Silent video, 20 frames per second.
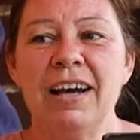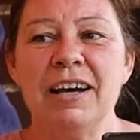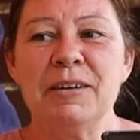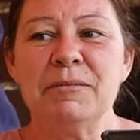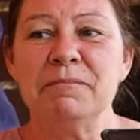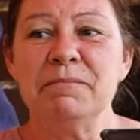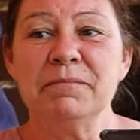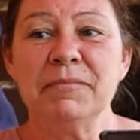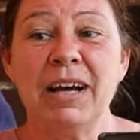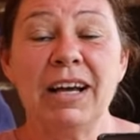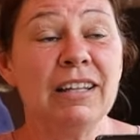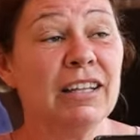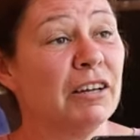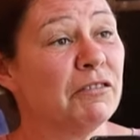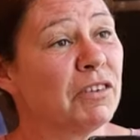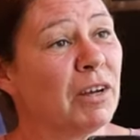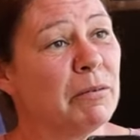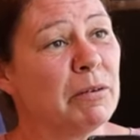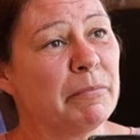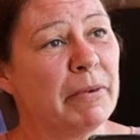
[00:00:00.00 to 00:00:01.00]
I
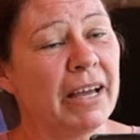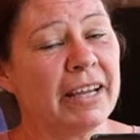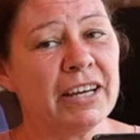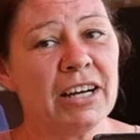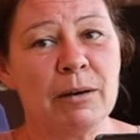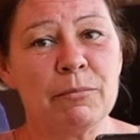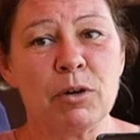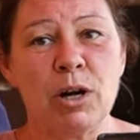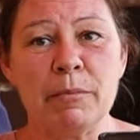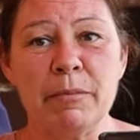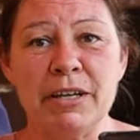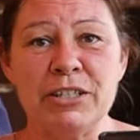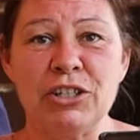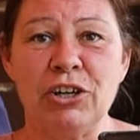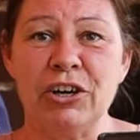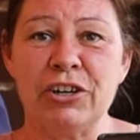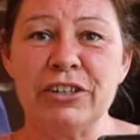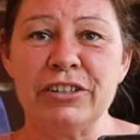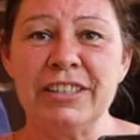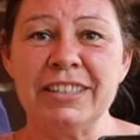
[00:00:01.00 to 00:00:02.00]
love coming back here. I brought my
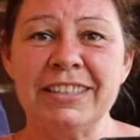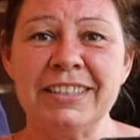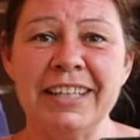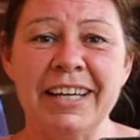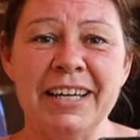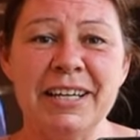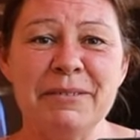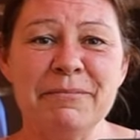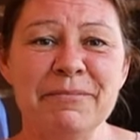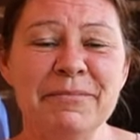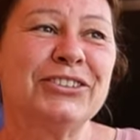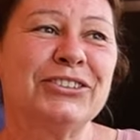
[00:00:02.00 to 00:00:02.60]
daughter this time.